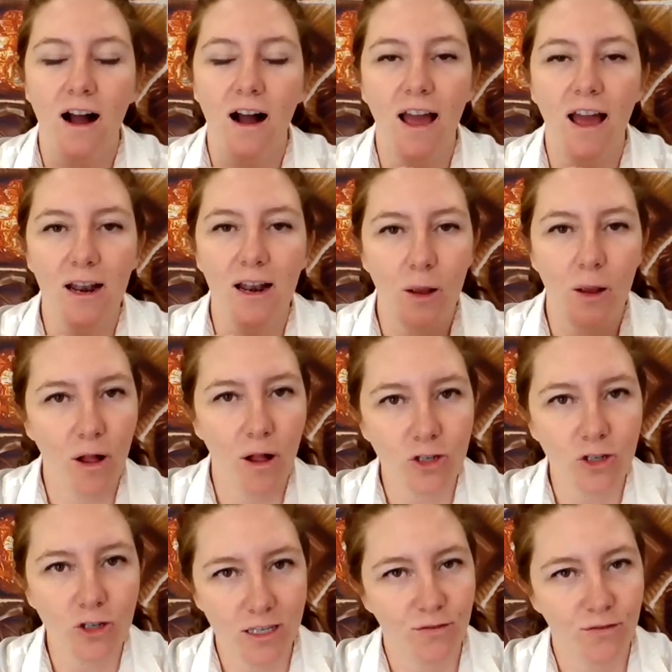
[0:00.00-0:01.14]
And I
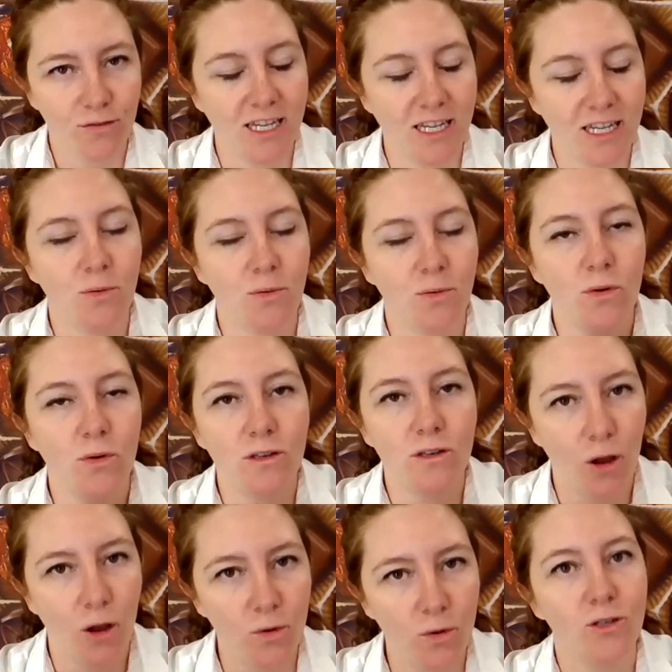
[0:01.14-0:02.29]
apologize for the teas, but we know
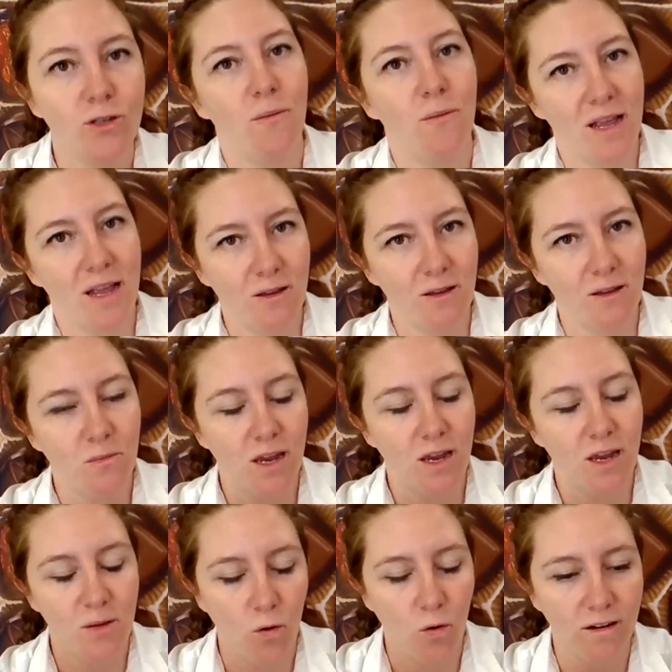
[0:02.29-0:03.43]
we do not make them
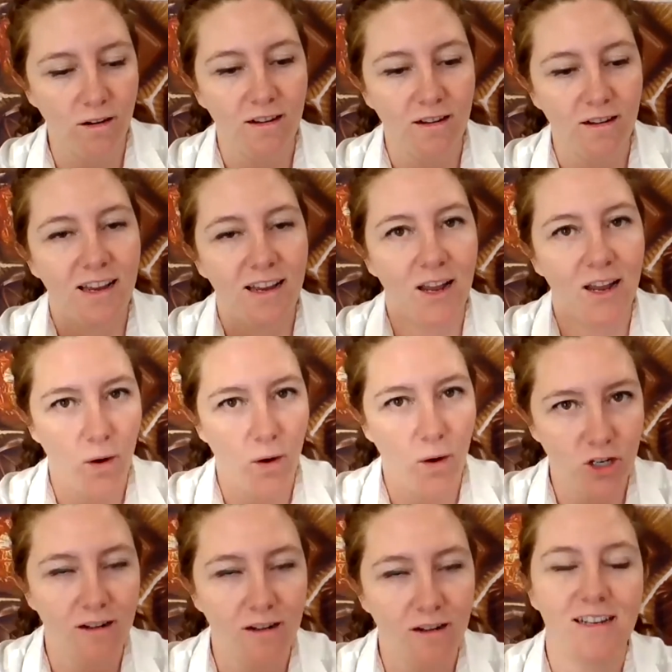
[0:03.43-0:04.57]
anymore in white
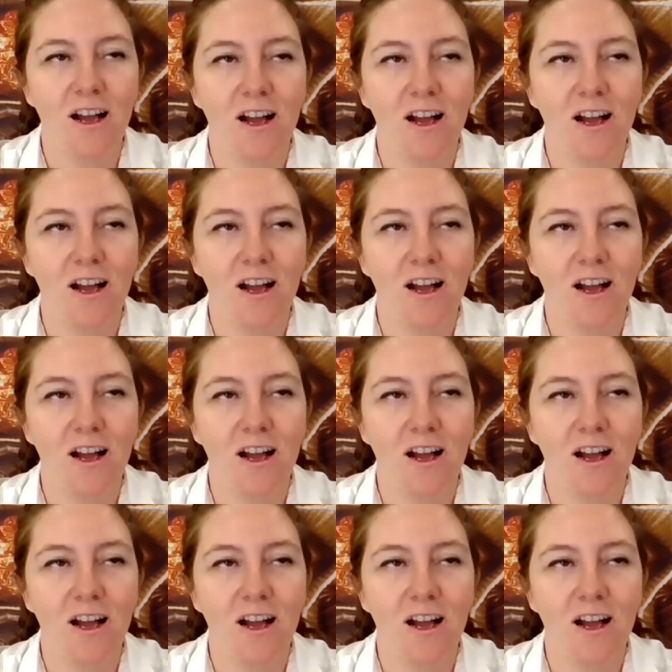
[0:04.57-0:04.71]
chocolate.